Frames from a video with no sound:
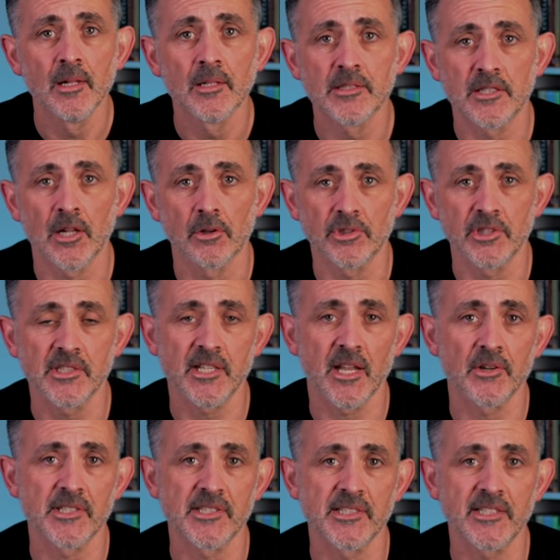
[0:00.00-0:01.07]
So just
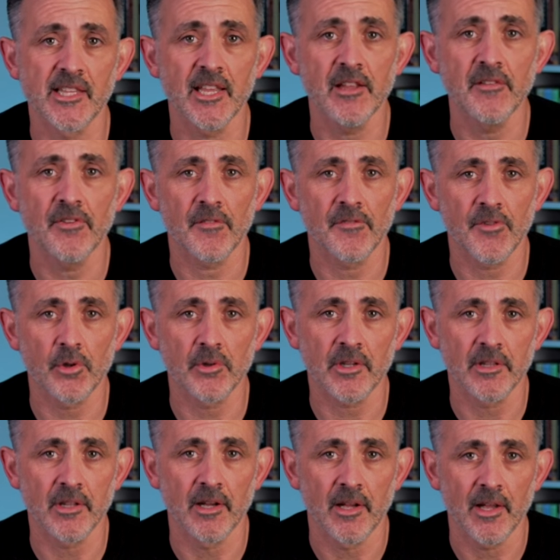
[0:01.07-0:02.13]
go to Steve
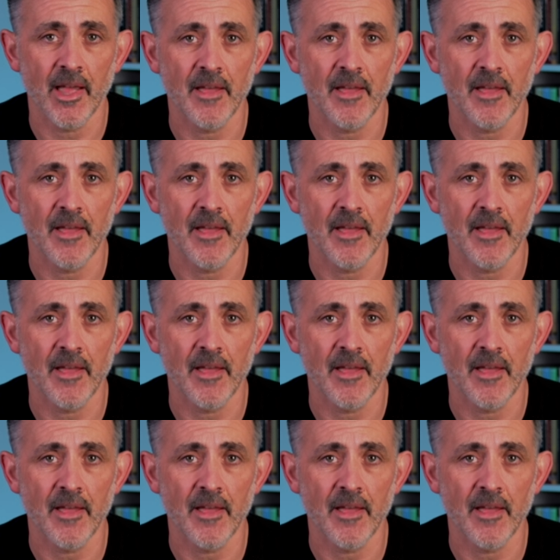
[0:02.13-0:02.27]
Faulkner,